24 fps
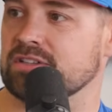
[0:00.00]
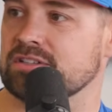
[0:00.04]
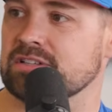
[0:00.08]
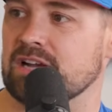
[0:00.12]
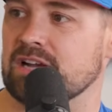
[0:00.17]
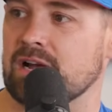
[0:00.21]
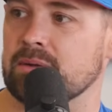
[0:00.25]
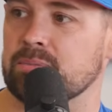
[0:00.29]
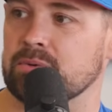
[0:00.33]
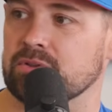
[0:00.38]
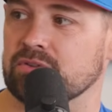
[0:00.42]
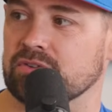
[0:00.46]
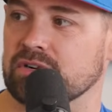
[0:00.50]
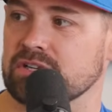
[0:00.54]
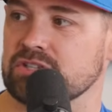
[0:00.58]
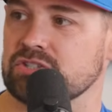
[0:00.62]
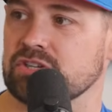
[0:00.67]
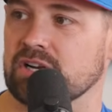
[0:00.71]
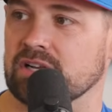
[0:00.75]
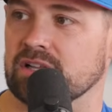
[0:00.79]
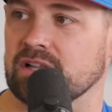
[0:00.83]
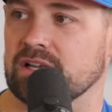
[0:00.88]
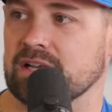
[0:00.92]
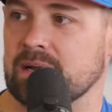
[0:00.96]
the top of the
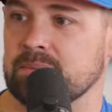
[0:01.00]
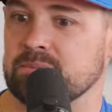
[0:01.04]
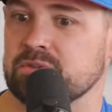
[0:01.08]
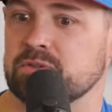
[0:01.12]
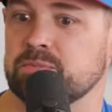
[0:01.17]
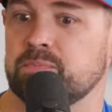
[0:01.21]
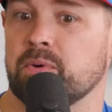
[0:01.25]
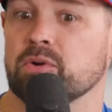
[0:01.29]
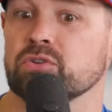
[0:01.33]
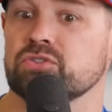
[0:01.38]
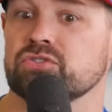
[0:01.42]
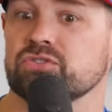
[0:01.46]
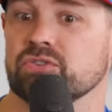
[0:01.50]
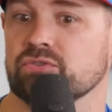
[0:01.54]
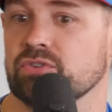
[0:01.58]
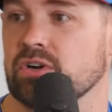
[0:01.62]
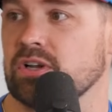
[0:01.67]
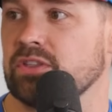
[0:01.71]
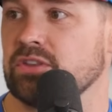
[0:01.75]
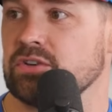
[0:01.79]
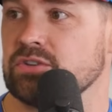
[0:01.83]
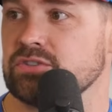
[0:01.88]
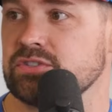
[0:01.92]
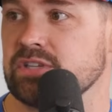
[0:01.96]
racetrack. Like I'm supposed to
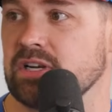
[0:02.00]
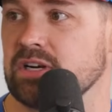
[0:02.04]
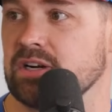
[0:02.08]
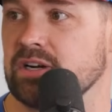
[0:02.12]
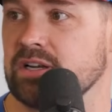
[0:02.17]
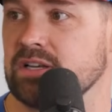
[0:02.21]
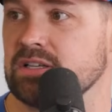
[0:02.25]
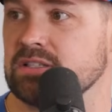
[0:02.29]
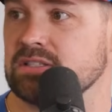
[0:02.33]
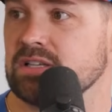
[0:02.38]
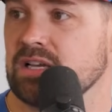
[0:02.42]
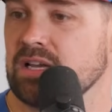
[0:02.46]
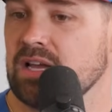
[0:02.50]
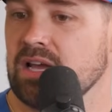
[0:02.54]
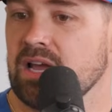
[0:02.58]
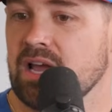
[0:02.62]
run those areas.